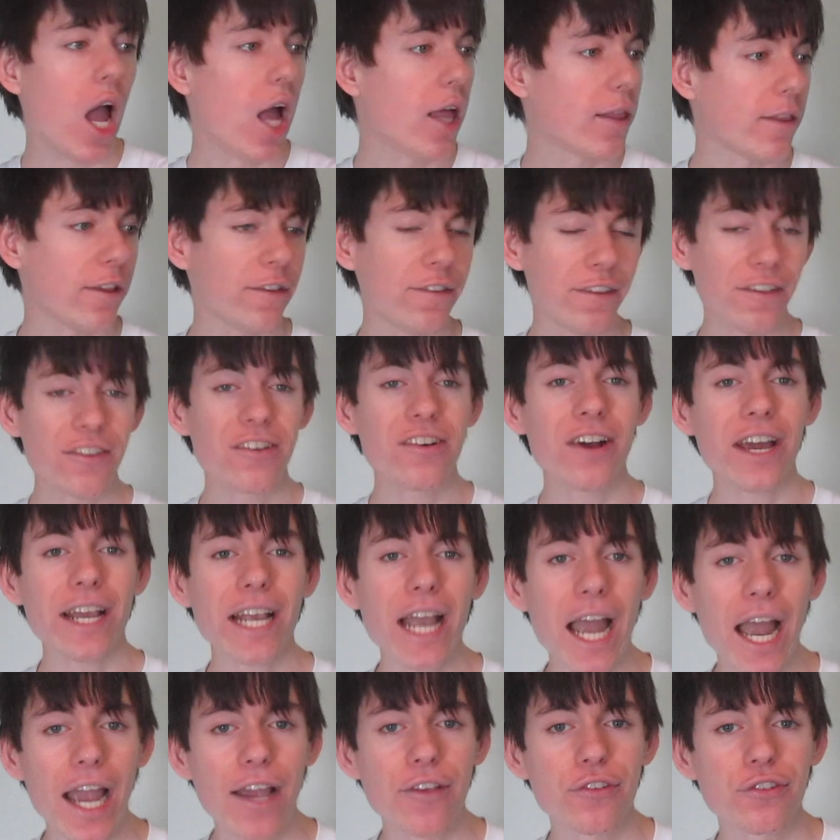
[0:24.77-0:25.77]
This isn't like
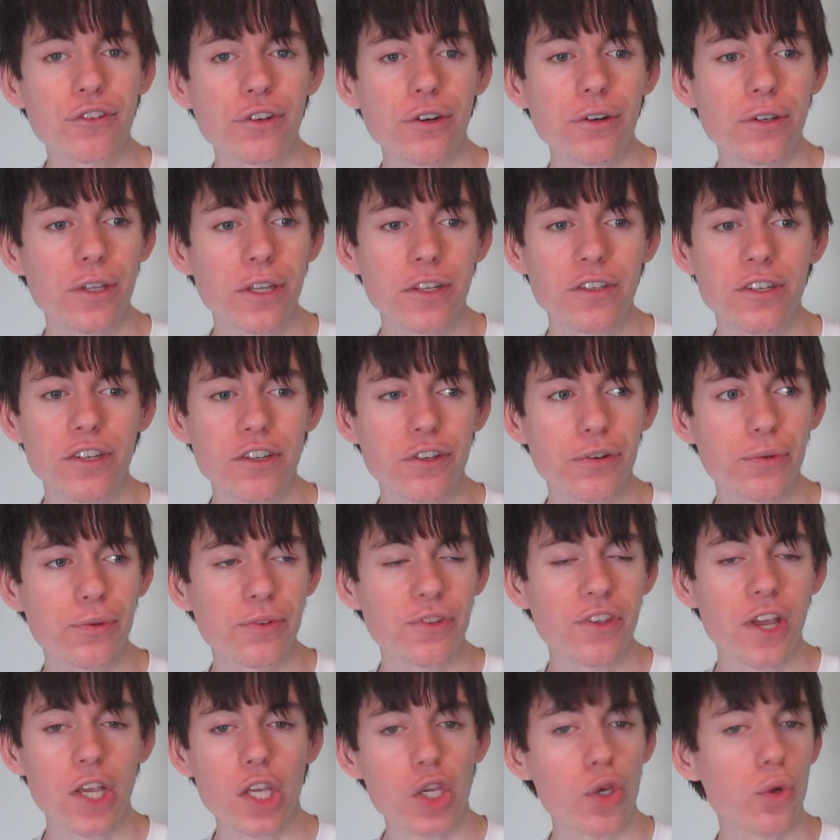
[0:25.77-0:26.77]
high school and the teacher was
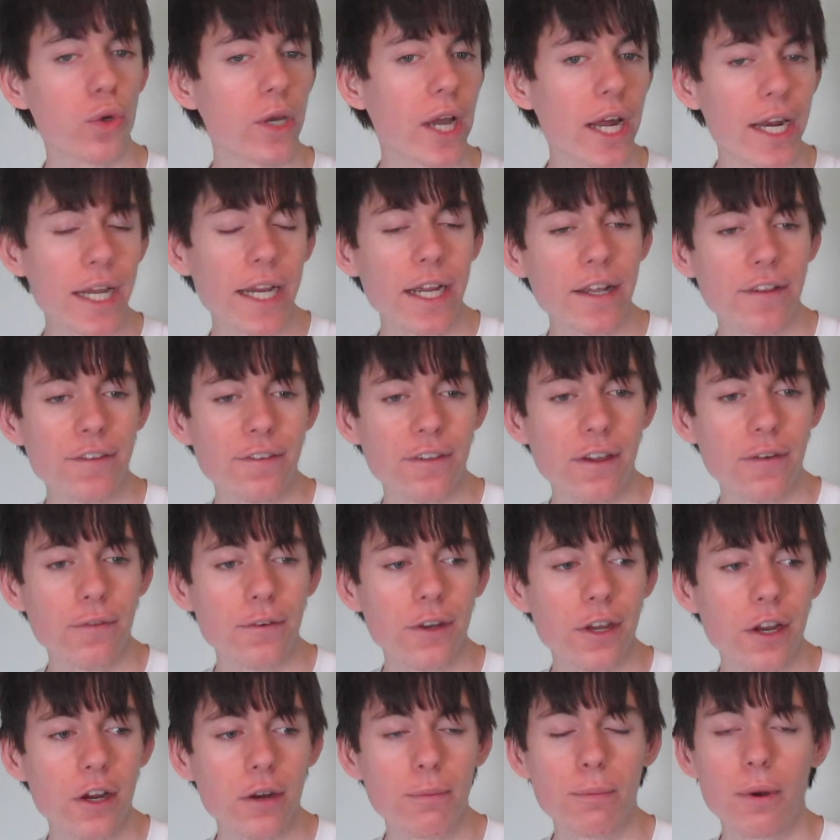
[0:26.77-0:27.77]
like, you gotta get
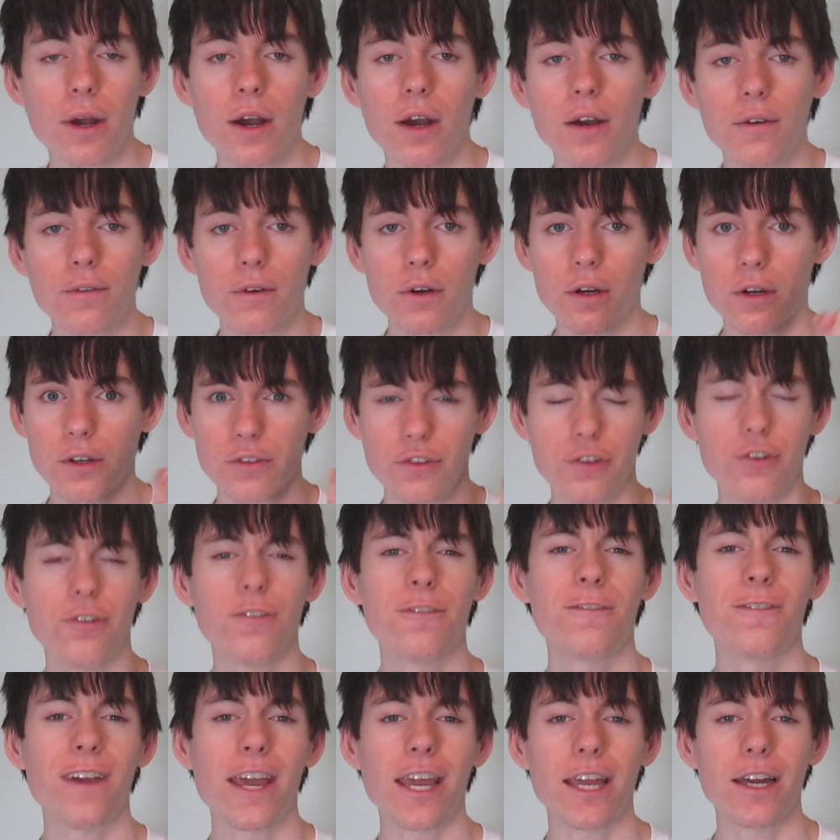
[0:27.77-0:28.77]
70 or above or else you
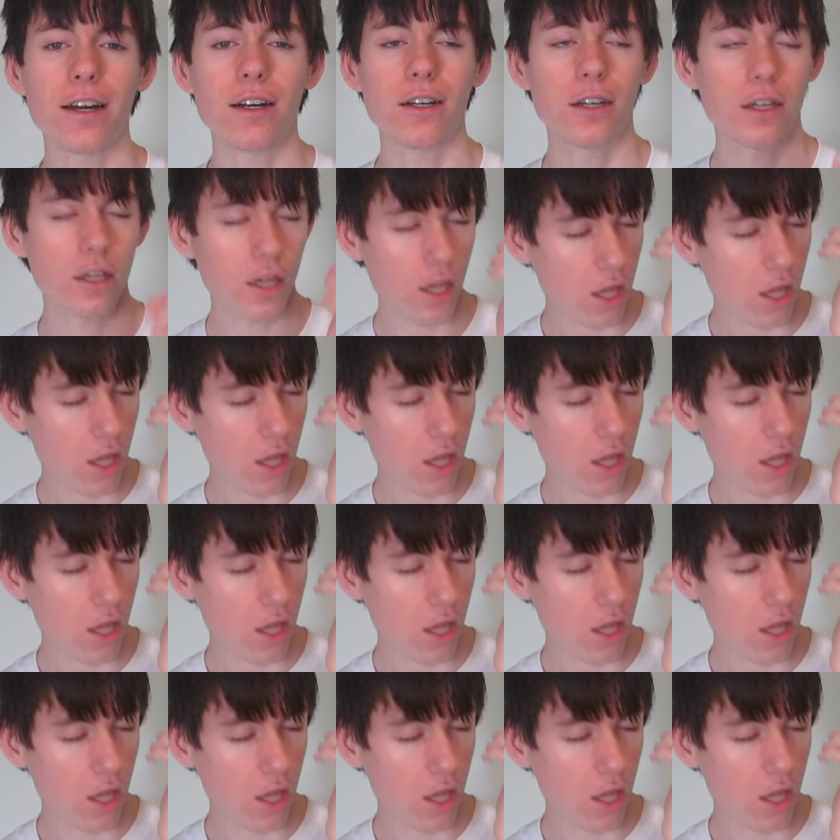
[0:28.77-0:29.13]
fail.